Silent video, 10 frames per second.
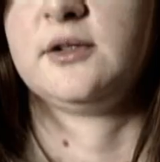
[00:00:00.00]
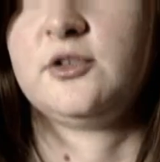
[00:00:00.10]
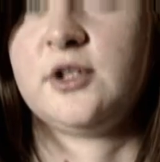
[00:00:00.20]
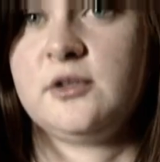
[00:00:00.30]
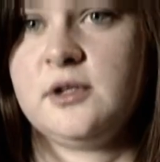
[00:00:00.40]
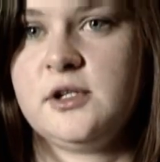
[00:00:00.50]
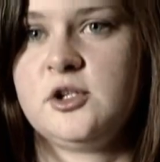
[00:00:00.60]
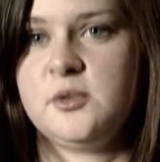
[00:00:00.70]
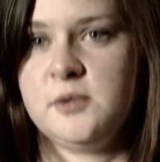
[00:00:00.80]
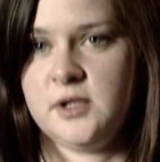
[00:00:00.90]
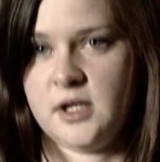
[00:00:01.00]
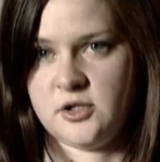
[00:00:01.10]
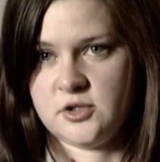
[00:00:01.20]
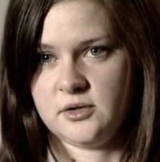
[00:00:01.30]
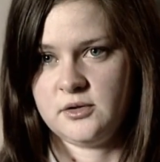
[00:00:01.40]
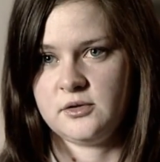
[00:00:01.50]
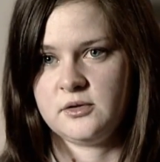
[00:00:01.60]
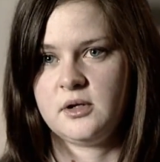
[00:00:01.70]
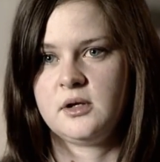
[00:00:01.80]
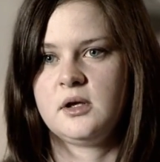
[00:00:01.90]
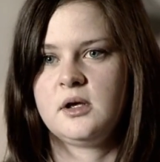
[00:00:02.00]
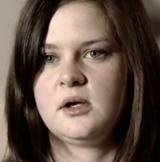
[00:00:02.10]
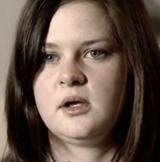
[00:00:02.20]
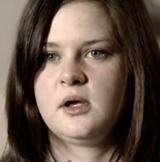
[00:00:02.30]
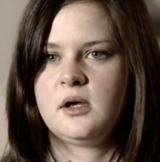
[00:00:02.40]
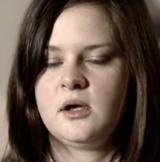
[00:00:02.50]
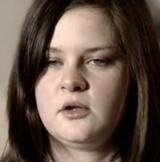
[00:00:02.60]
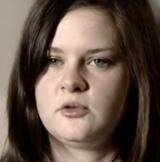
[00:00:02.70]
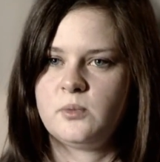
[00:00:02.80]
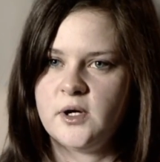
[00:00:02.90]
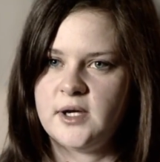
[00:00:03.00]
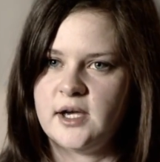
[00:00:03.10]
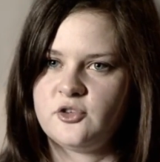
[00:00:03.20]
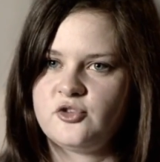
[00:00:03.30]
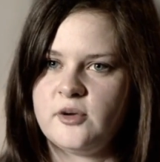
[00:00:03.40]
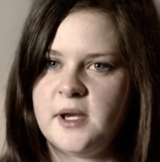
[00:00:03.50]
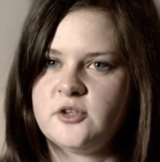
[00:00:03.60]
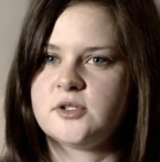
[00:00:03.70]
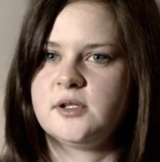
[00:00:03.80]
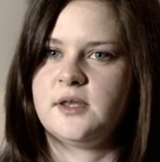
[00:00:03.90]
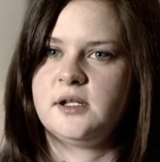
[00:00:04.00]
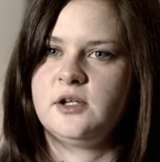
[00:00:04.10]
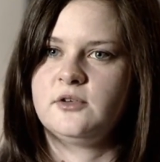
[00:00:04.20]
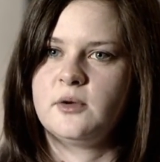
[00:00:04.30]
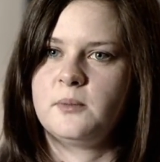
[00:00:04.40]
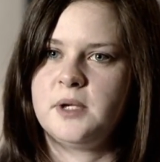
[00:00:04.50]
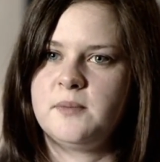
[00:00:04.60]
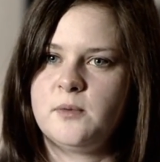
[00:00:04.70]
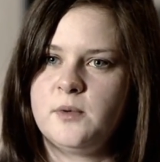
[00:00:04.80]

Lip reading: and satellite communications. To work at Astrium, actually, they need people